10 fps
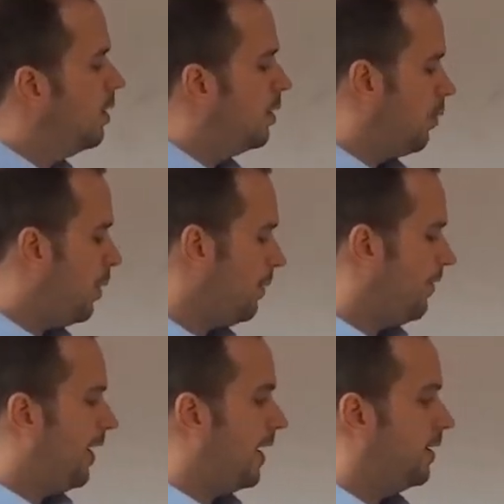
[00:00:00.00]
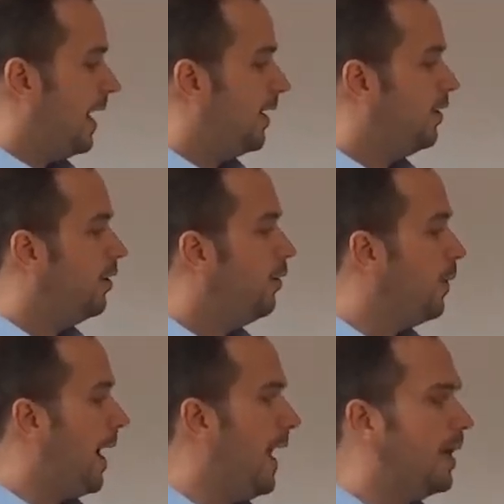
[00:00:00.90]
So what we found are our
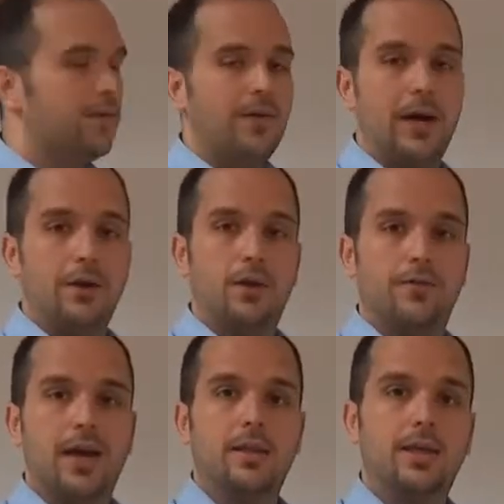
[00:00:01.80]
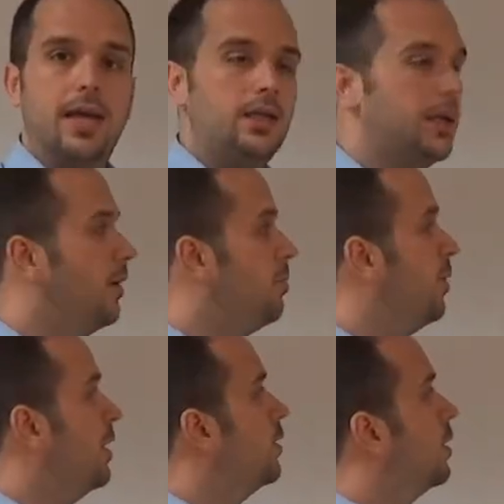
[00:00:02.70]
2 x values of our stationary
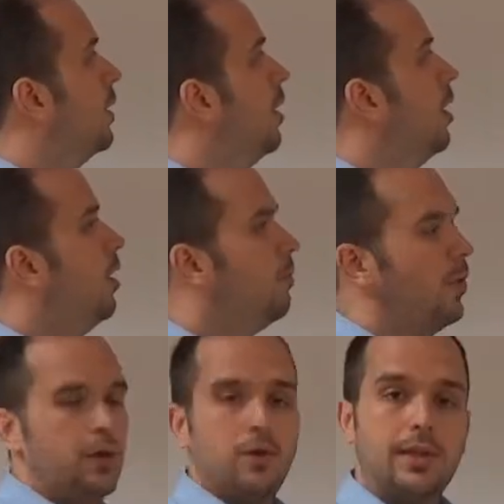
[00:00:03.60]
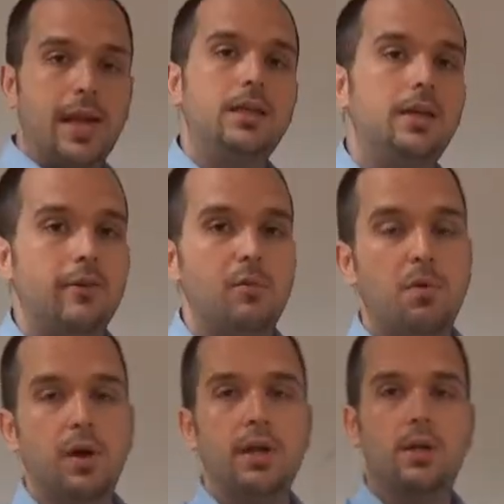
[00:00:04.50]
points, but your stationary
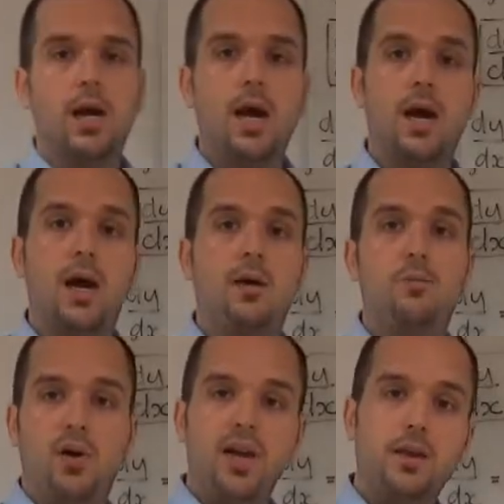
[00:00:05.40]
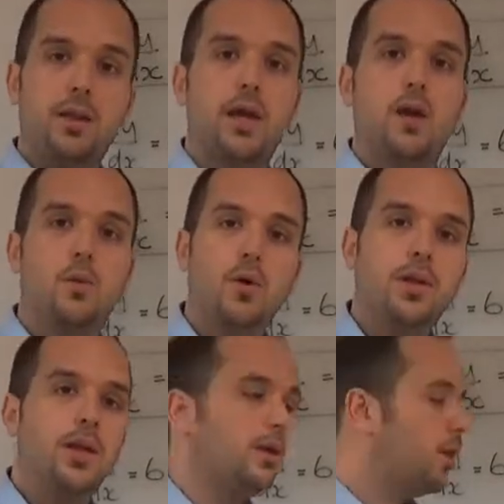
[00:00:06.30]
points are a
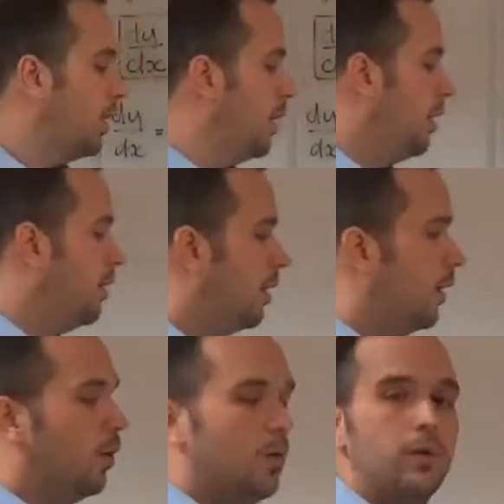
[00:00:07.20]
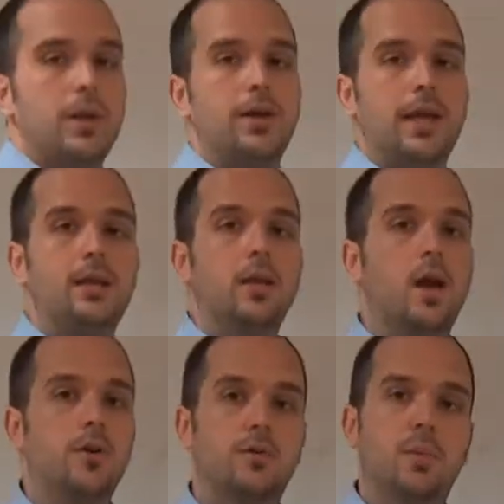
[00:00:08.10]
coordinate, so you also need the
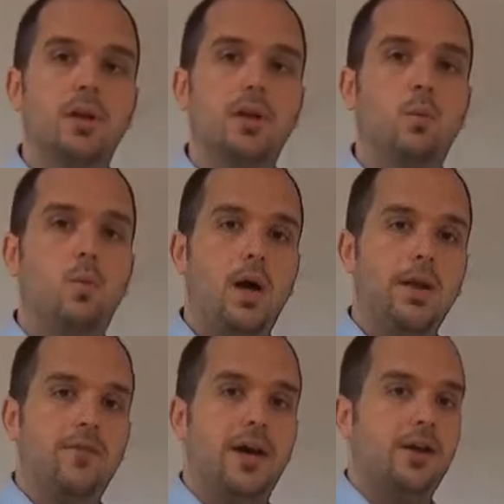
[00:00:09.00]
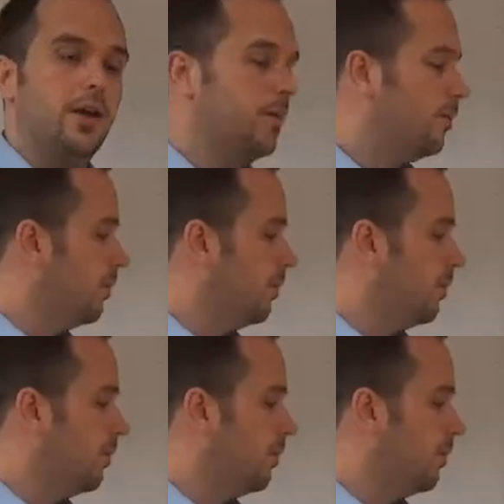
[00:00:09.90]
corresponding y value.